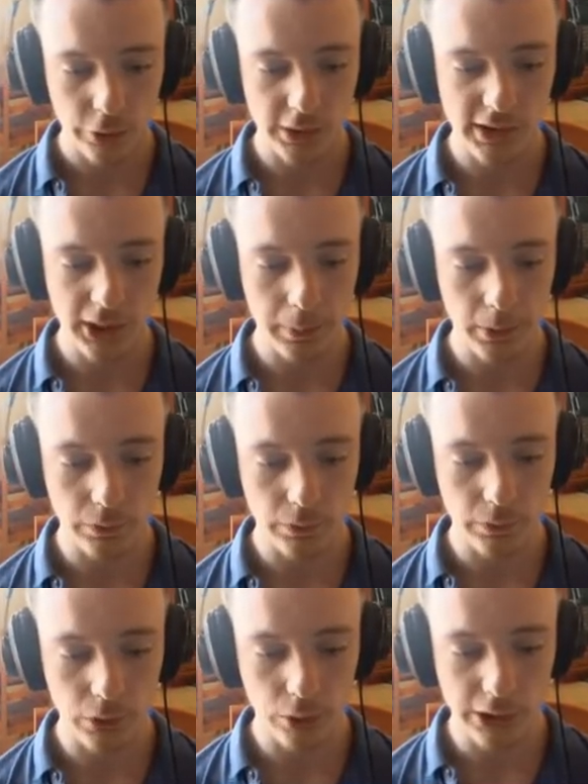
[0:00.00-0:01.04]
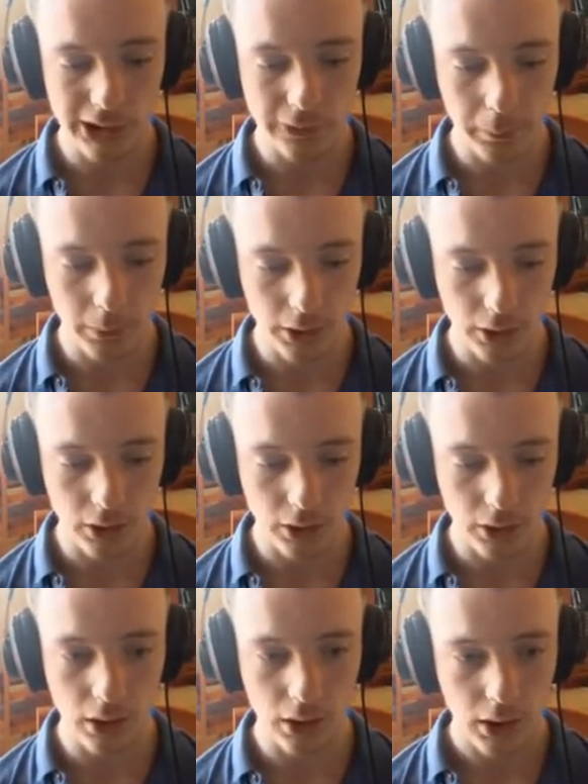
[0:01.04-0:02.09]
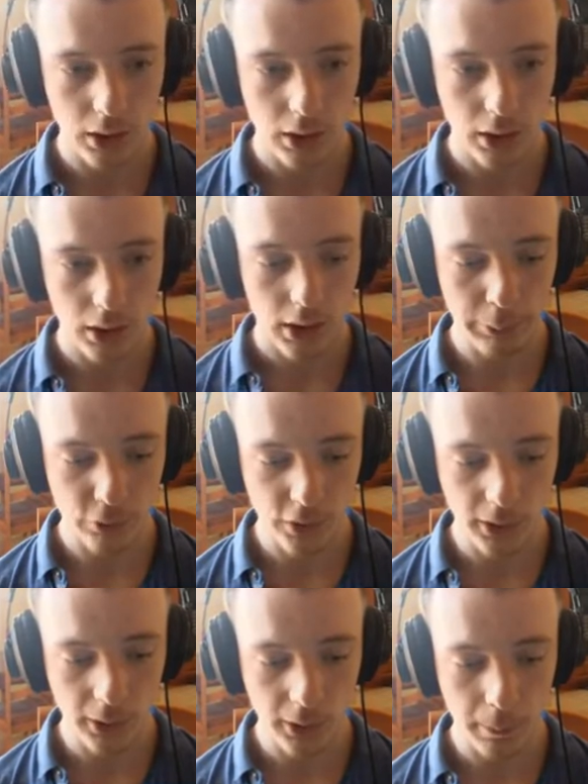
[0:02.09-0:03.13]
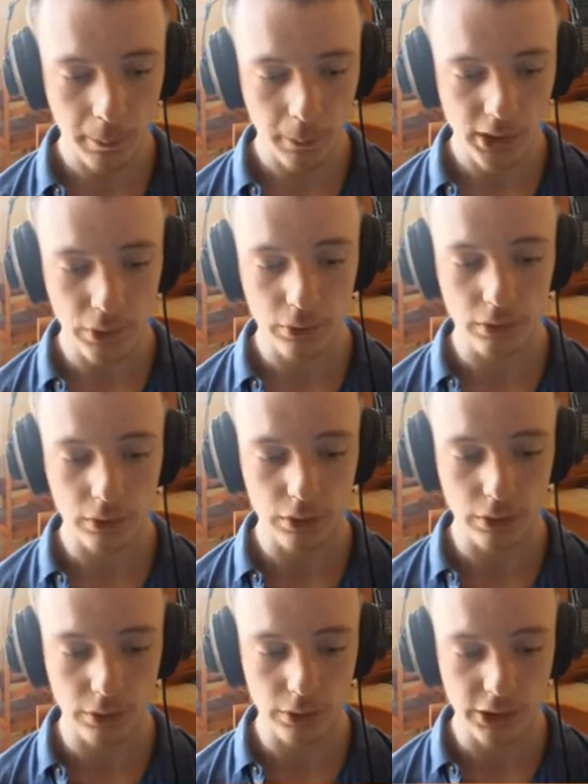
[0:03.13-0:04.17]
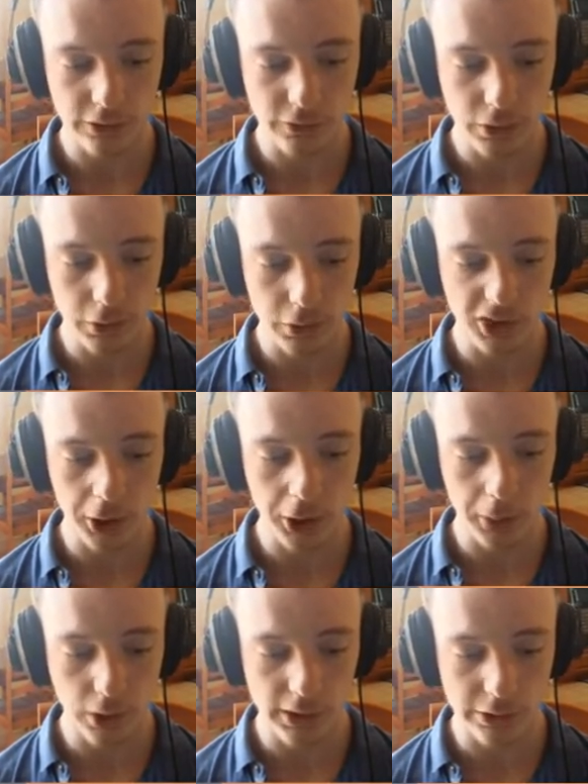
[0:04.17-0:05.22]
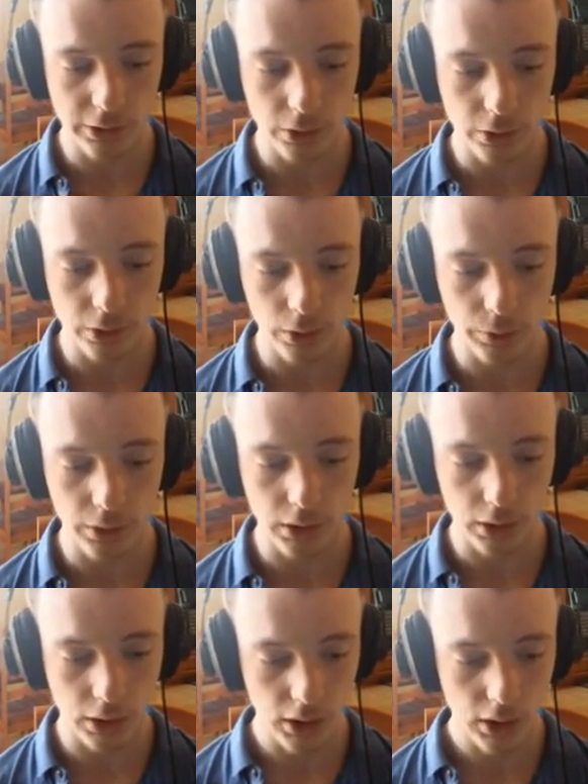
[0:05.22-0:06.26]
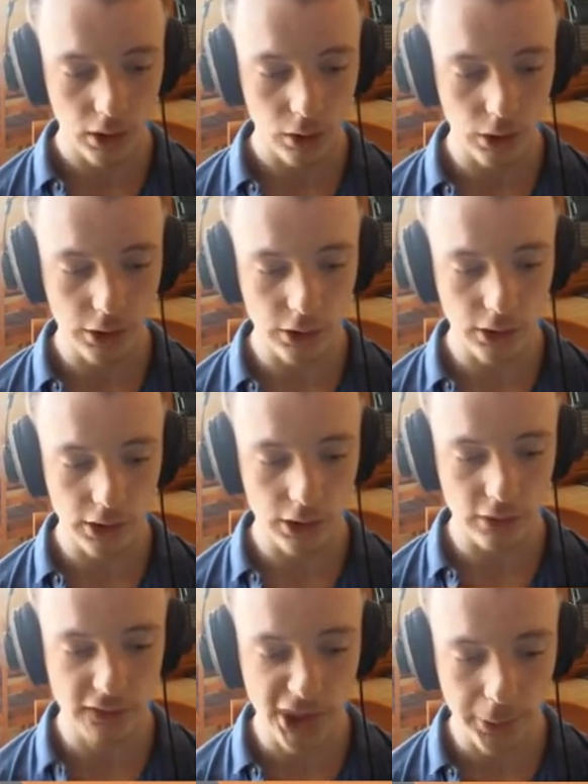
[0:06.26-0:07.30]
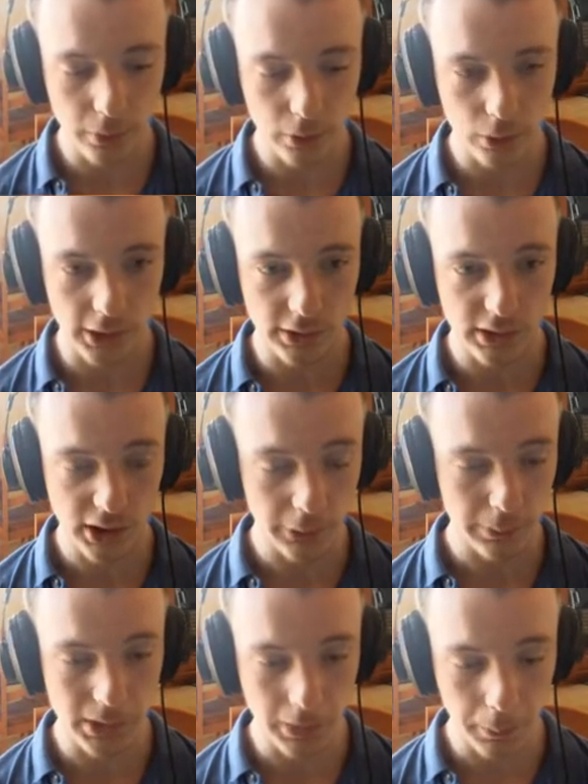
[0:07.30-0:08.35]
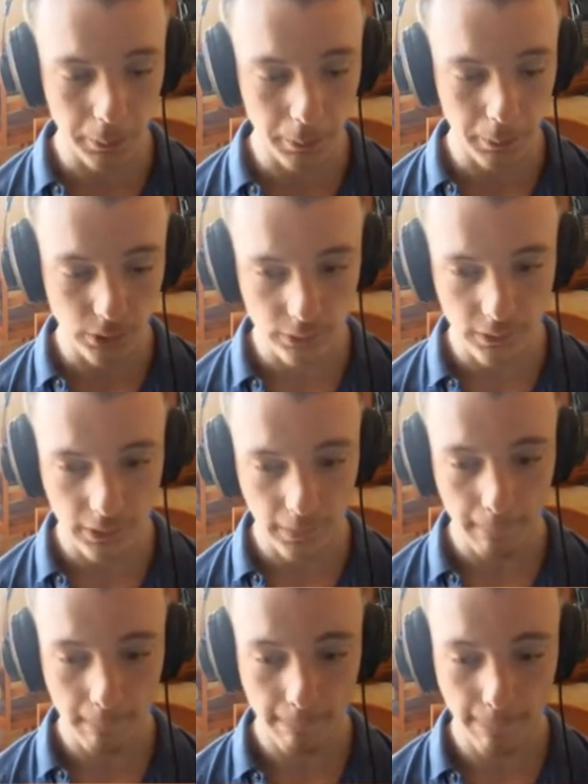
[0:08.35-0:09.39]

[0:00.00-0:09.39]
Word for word: For example, if you inherit from the abstract button type, your control should be able to handle all the clicking and the checkable types of the button.